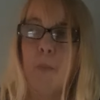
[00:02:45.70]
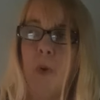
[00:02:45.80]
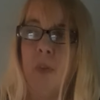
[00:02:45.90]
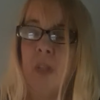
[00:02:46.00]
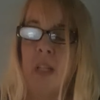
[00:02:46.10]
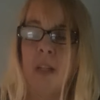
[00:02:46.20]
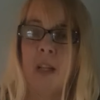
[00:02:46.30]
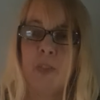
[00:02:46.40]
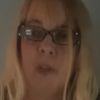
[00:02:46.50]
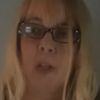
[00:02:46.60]
Paul Dunn and
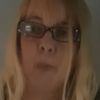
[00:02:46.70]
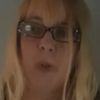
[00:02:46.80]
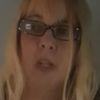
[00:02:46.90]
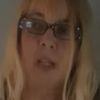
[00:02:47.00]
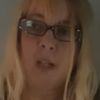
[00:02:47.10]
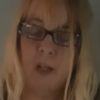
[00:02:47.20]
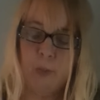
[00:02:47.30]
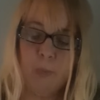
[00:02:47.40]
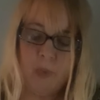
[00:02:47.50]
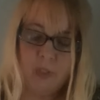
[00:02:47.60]
I tried to work again on
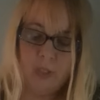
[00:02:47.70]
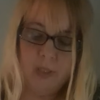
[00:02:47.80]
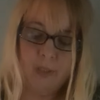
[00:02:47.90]
the book.